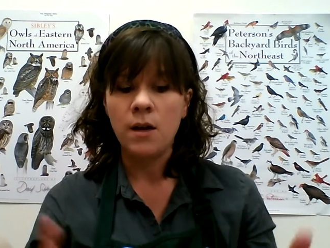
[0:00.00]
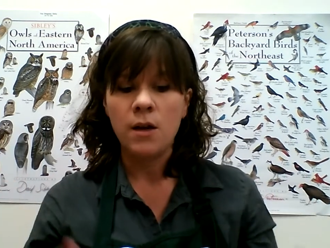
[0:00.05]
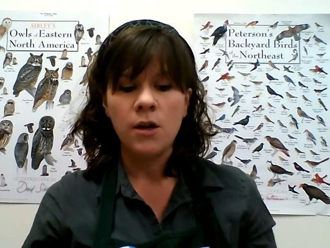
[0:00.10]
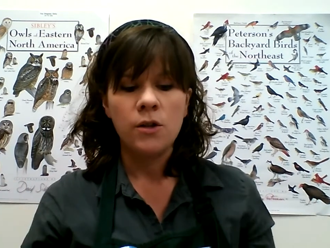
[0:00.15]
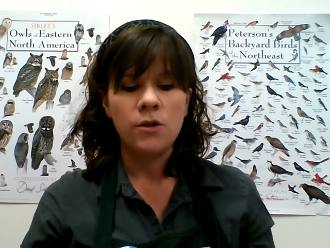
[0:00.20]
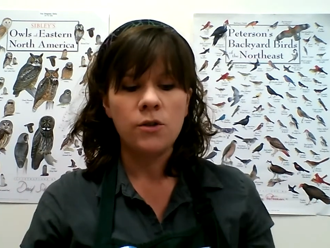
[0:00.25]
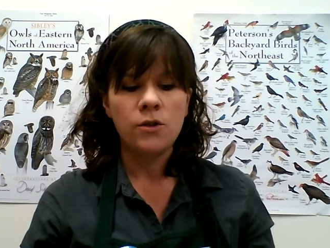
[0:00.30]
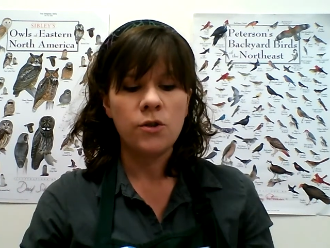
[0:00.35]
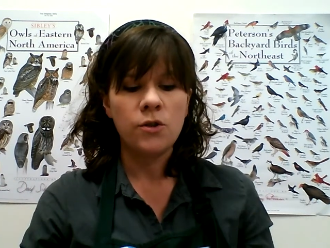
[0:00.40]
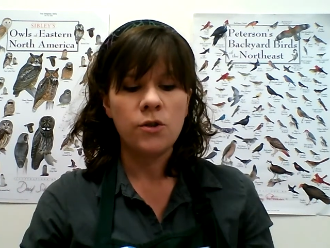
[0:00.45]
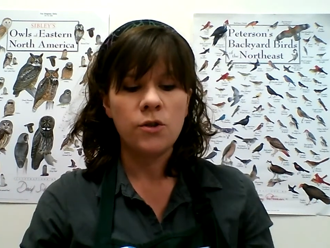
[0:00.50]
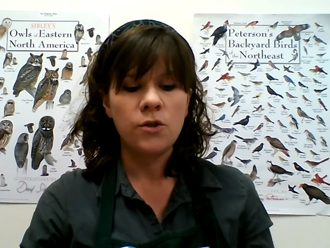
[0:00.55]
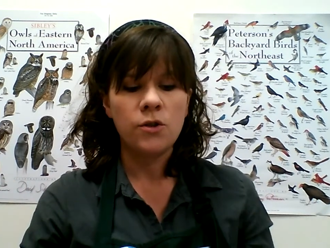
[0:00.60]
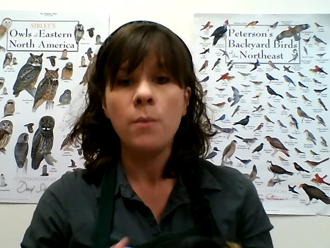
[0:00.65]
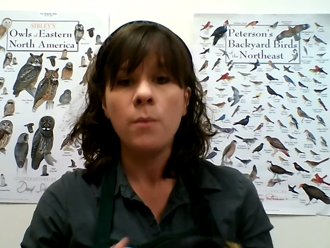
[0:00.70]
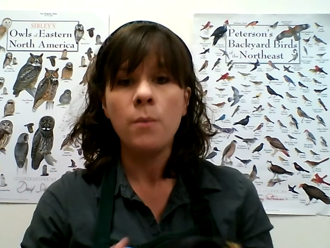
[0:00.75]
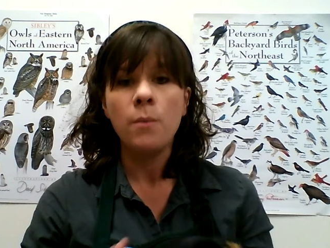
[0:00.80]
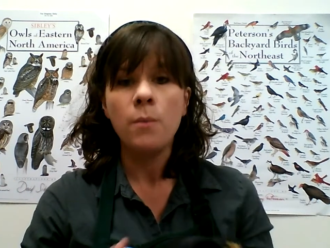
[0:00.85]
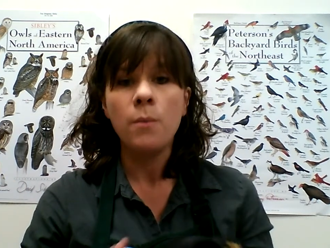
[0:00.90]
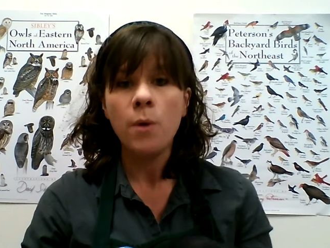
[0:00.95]
So
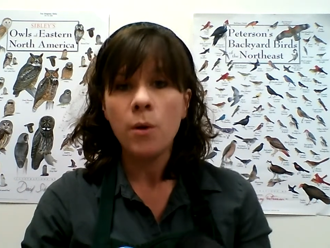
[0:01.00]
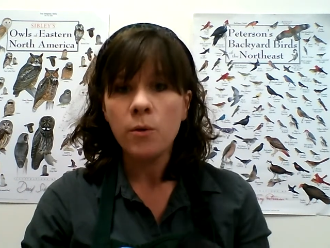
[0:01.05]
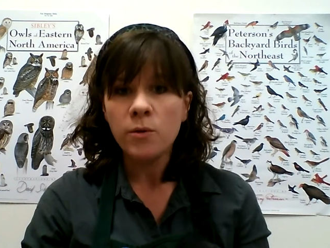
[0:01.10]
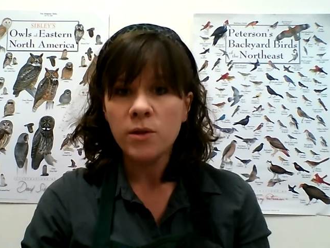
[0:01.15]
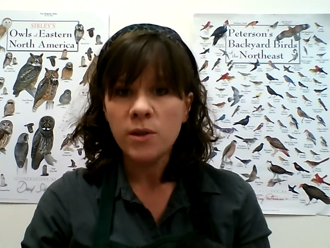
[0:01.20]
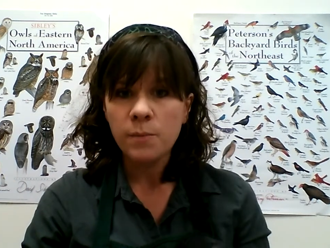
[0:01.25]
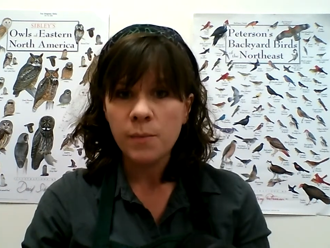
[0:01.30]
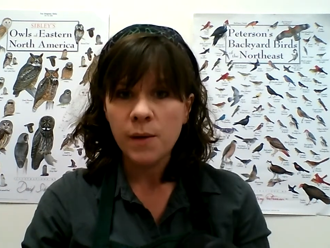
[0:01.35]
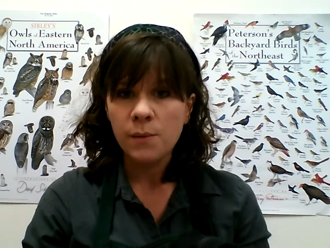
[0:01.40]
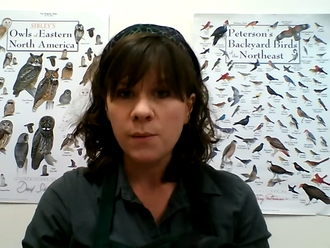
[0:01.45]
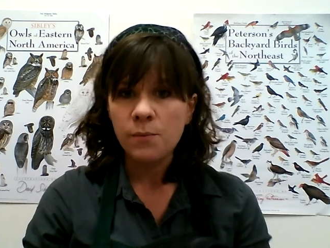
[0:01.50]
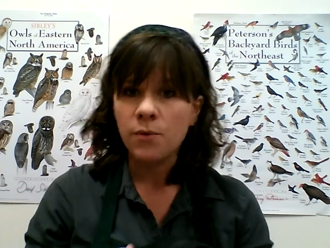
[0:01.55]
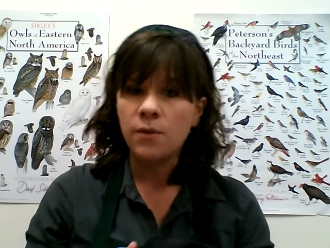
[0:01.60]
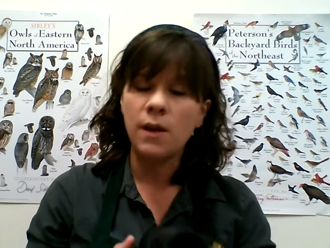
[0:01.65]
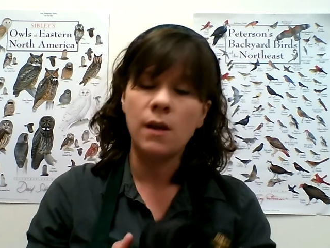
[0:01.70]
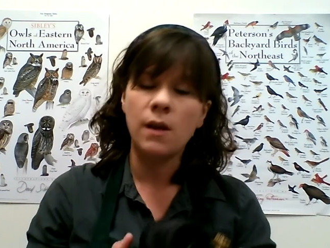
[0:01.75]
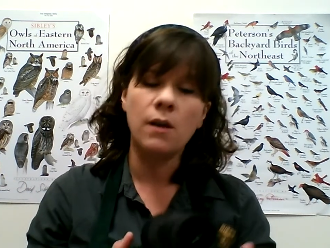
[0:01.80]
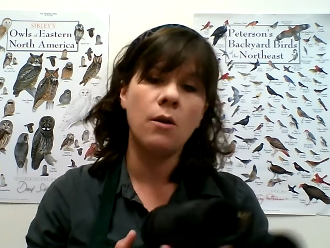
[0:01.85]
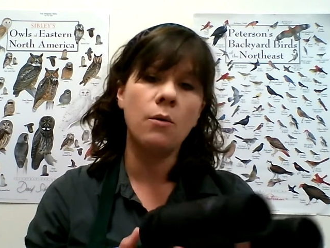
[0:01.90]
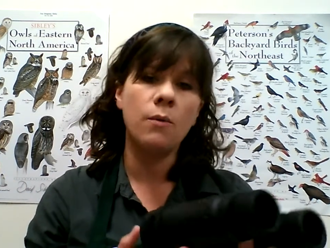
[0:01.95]
for most people,
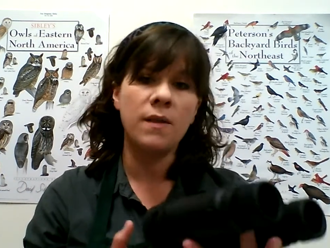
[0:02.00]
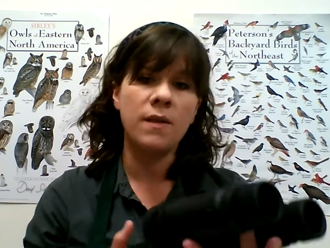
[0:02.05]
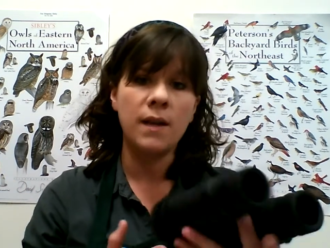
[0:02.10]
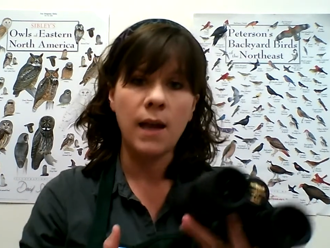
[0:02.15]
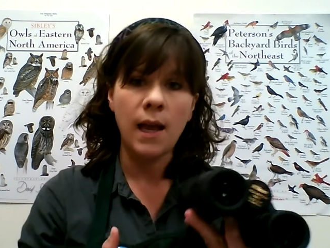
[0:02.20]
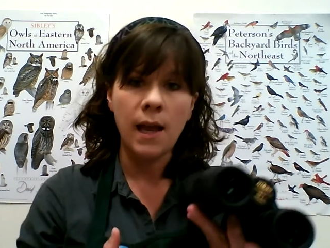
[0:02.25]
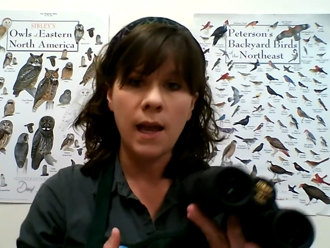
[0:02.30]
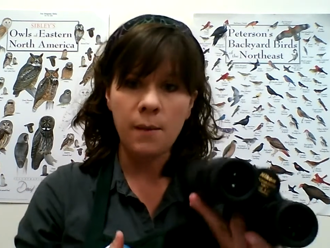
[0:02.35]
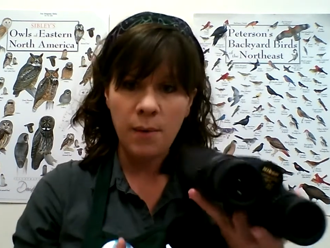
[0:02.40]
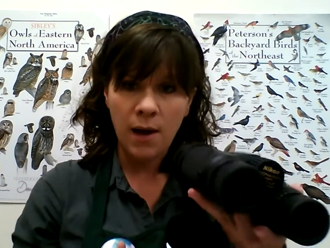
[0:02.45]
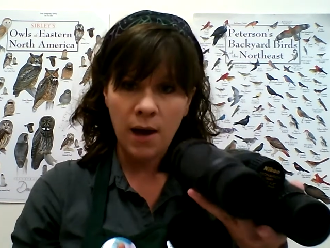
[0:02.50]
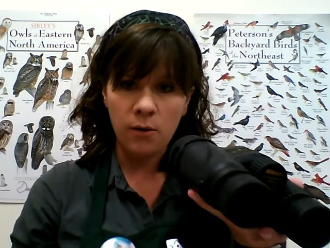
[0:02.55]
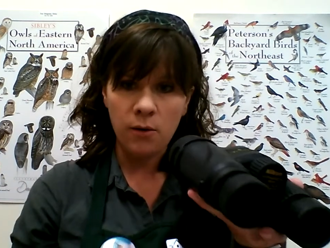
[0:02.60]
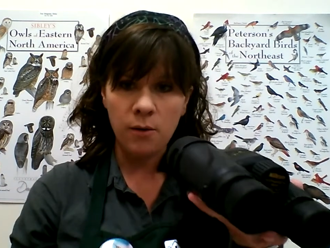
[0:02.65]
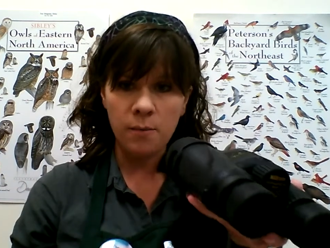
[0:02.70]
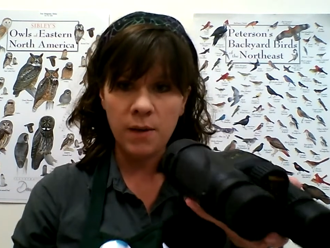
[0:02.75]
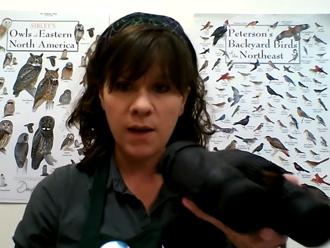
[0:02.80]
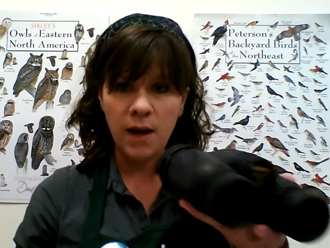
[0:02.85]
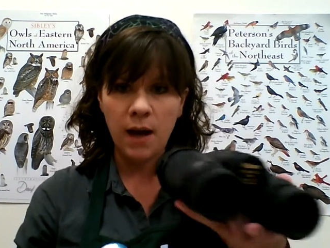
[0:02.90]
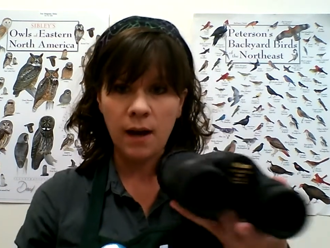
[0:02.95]
they go with an 8
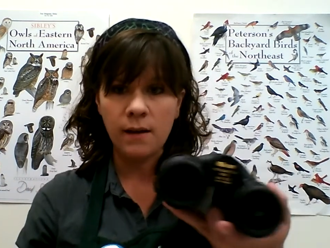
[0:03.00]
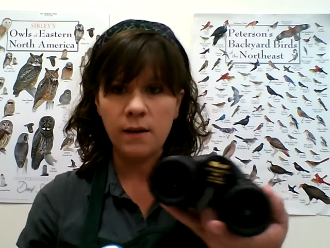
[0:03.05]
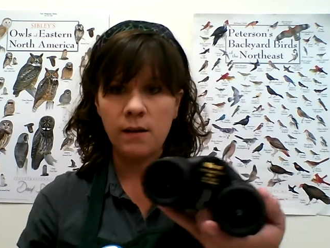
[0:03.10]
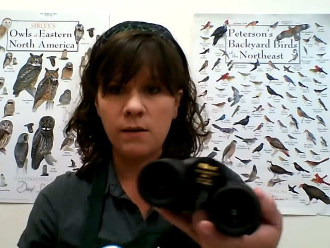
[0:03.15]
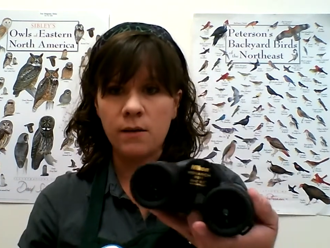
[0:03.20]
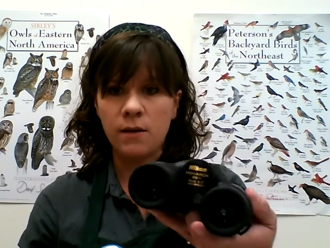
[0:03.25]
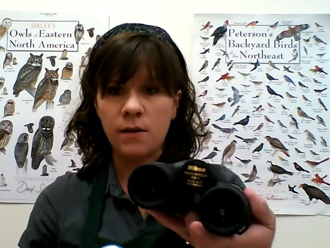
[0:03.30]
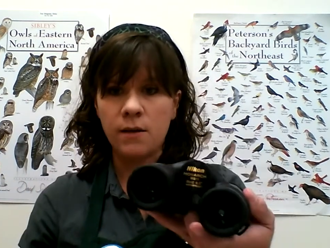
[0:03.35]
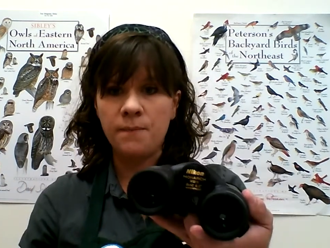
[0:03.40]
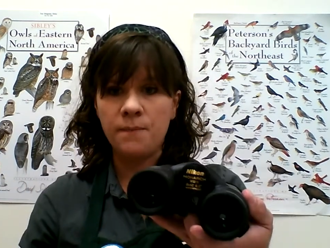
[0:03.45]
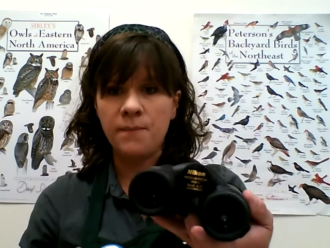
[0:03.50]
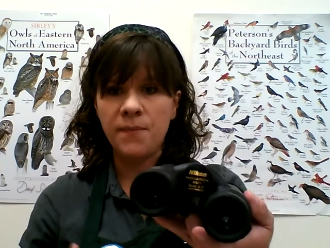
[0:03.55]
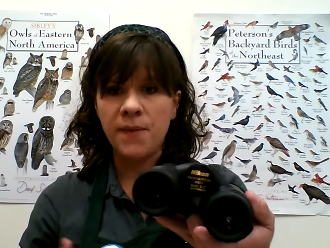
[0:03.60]
power binocular